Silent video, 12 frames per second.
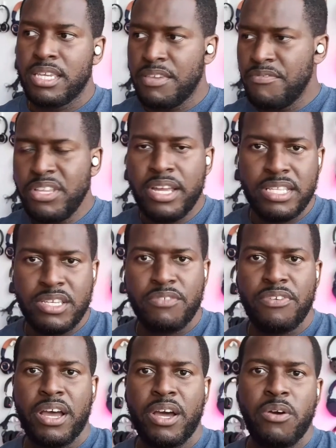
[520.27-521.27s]
Giving you an
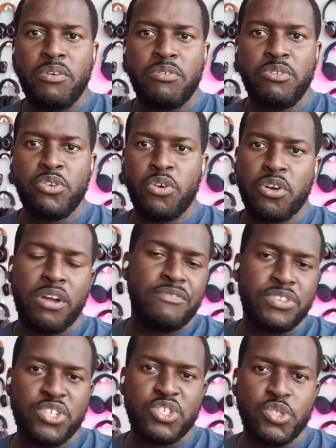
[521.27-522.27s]
idea of how your
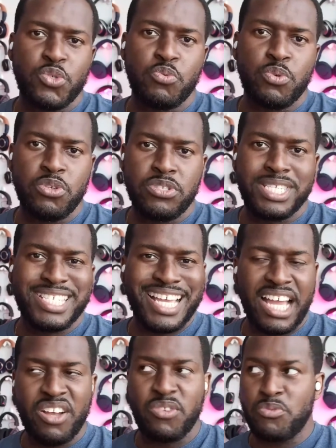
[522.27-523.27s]
conversations will
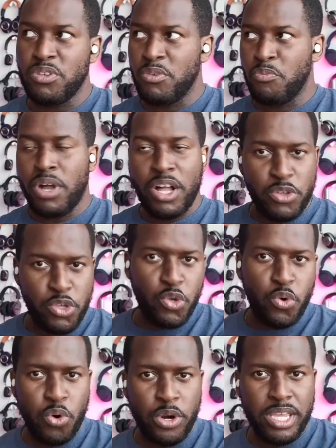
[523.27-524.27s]
sound while
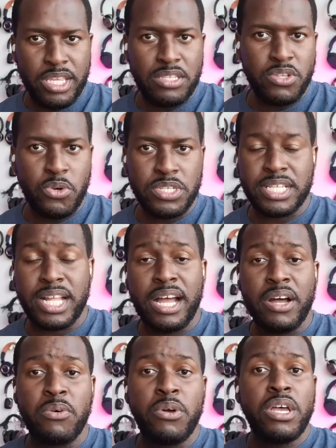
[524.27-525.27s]
you're indoors and
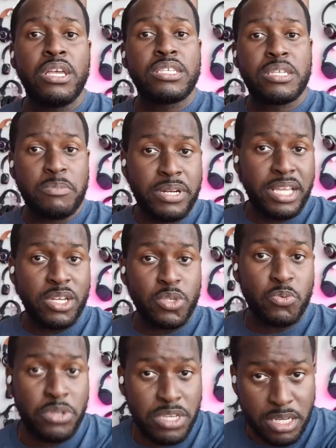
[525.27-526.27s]
how somebody
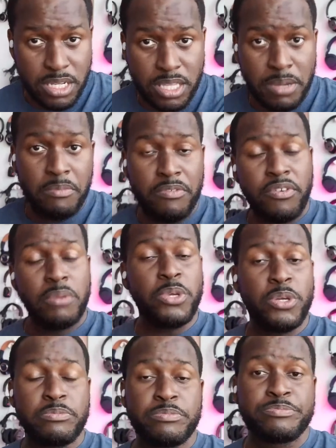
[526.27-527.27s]
else will hear them
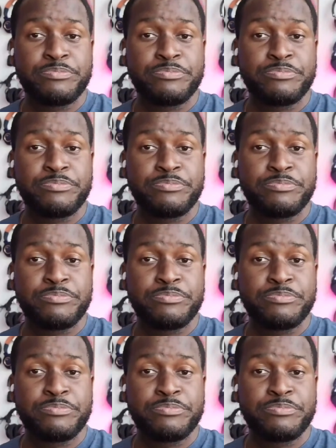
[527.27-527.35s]
from you.